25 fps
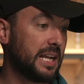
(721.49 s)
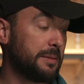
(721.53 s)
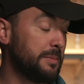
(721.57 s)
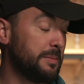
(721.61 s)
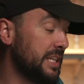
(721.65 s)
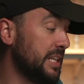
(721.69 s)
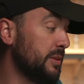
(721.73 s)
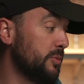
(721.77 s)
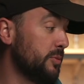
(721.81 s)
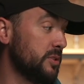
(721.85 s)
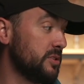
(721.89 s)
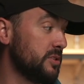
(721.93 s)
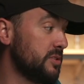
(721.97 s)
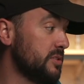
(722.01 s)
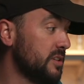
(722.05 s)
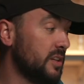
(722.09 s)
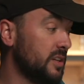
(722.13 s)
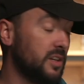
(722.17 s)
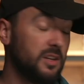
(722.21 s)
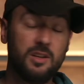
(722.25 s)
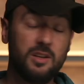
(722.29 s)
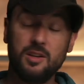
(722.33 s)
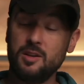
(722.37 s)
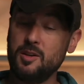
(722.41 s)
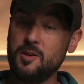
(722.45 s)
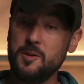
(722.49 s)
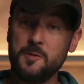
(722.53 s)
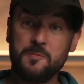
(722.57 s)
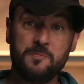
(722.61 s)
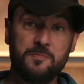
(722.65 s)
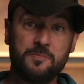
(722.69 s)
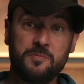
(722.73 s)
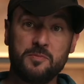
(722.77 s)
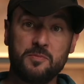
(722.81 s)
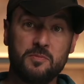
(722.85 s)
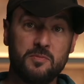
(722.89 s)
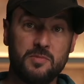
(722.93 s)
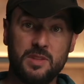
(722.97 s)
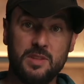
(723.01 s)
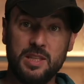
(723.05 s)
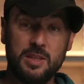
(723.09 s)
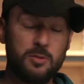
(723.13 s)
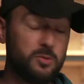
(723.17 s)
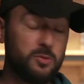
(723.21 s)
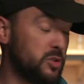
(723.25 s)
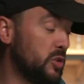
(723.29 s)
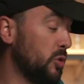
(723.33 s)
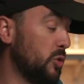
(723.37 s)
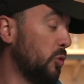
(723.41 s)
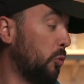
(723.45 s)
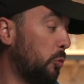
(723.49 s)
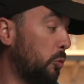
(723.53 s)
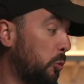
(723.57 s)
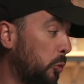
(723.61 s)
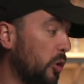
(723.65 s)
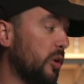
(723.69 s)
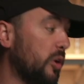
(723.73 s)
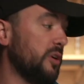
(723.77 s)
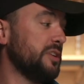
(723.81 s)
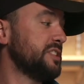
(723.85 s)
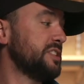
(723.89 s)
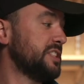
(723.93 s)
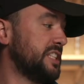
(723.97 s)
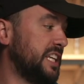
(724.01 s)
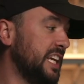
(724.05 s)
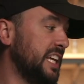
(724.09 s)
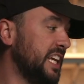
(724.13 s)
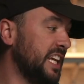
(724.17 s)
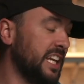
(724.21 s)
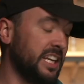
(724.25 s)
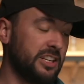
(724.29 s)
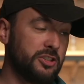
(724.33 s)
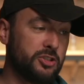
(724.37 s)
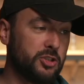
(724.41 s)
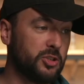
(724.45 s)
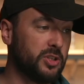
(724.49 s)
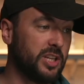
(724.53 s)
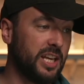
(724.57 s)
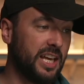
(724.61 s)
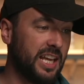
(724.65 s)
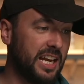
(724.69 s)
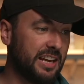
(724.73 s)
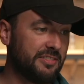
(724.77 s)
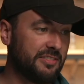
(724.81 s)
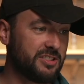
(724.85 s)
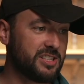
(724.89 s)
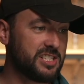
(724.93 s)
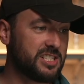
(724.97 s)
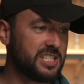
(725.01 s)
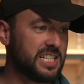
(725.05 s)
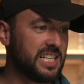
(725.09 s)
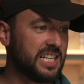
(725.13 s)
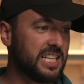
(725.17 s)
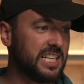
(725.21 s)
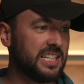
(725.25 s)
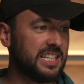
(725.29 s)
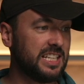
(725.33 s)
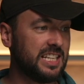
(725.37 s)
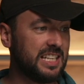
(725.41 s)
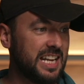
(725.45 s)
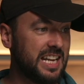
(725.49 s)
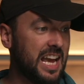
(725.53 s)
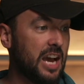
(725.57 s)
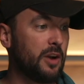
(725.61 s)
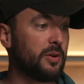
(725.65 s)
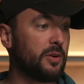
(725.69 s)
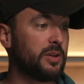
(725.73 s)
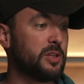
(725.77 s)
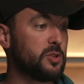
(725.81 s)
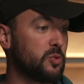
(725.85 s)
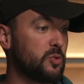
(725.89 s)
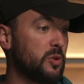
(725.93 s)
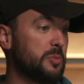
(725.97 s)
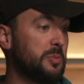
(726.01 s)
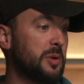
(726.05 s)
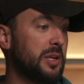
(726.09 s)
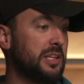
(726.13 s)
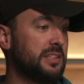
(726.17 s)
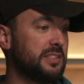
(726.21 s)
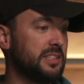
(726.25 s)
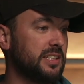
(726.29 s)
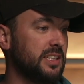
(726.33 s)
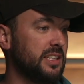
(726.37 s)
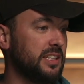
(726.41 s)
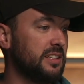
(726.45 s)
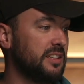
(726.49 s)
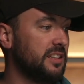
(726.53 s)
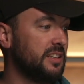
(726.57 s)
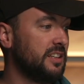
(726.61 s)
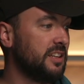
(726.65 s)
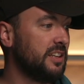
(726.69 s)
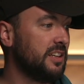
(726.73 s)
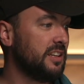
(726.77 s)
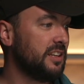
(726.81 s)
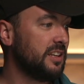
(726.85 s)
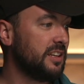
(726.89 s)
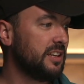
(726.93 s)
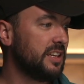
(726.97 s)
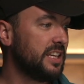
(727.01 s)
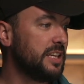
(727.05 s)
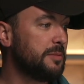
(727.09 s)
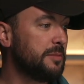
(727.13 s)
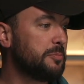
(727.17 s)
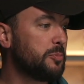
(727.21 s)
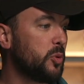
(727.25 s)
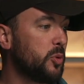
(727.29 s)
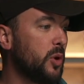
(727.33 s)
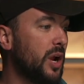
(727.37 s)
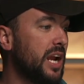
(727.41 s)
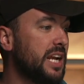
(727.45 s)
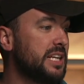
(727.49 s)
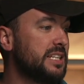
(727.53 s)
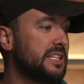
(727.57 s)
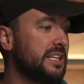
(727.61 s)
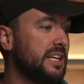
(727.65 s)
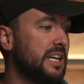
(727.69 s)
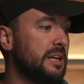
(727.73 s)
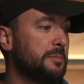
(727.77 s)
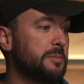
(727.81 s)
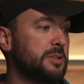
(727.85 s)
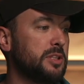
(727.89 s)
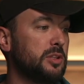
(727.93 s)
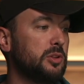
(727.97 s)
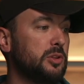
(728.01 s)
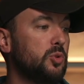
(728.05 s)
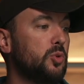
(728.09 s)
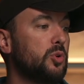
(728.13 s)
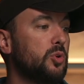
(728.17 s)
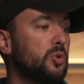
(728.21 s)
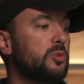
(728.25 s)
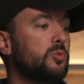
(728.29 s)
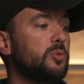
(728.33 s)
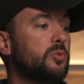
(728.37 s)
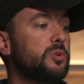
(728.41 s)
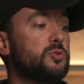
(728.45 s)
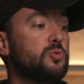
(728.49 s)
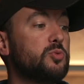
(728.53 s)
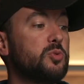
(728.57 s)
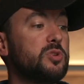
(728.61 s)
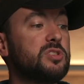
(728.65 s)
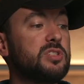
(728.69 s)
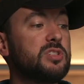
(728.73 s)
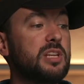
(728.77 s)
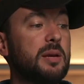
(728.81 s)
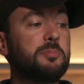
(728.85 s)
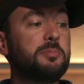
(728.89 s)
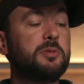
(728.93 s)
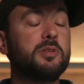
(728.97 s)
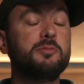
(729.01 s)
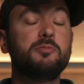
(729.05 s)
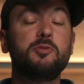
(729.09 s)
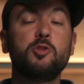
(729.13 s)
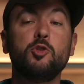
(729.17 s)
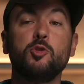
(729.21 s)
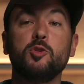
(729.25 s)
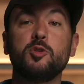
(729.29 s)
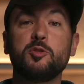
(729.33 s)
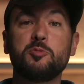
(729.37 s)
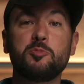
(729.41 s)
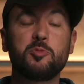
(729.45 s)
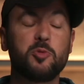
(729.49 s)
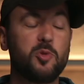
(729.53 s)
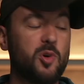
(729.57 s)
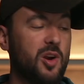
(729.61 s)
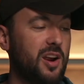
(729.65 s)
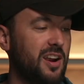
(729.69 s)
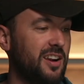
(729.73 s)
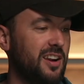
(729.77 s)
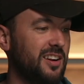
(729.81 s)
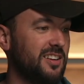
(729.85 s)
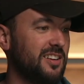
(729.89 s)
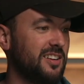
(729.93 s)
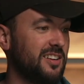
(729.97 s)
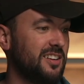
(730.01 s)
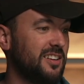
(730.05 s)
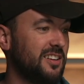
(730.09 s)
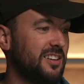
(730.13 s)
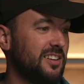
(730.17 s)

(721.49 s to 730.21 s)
I mean, he was the worst king Judah had ever seen, and now he's repentant. He prayed to him, and the Lord was receptive to his prayer.